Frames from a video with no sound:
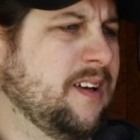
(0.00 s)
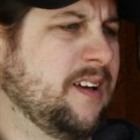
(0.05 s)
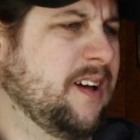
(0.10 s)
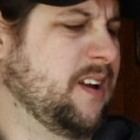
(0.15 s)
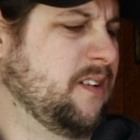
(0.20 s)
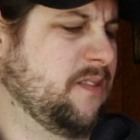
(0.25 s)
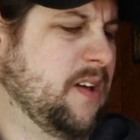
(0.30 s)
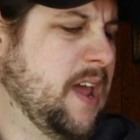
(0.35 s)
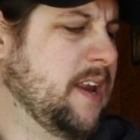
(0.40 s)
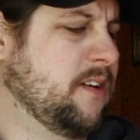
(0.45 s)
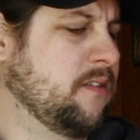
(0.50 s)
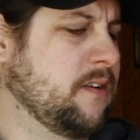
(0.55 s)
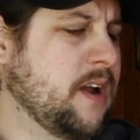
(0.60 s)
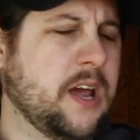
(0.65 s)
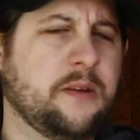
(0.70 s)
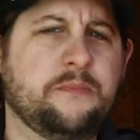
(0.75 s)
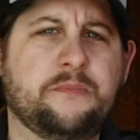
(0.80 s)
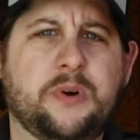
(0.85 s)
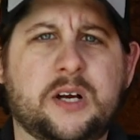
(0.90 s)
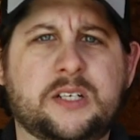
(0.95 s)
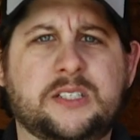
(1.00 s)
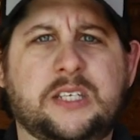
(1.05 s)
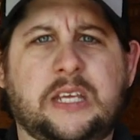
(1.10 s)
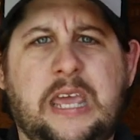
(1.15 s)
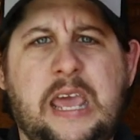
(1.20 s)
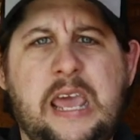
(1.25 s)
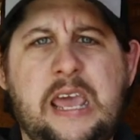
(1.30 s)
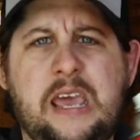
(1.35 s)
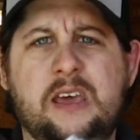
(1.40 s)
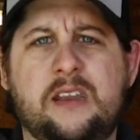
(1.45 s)
I don't know, $8 or $9 a
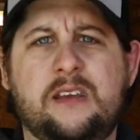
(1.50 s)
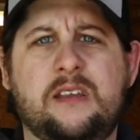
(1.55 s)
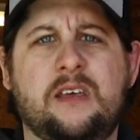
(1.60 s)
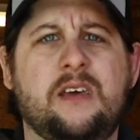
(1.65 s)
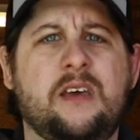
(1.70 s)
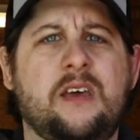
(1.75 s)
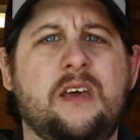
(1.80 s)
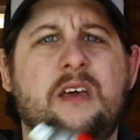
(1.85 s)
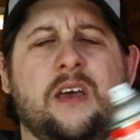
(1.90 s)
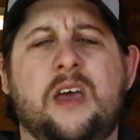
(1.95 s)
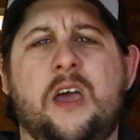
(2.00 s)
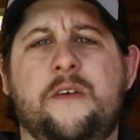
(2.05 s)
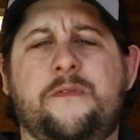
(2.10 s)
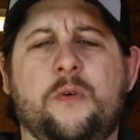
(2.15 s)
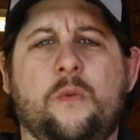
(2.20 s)
can. If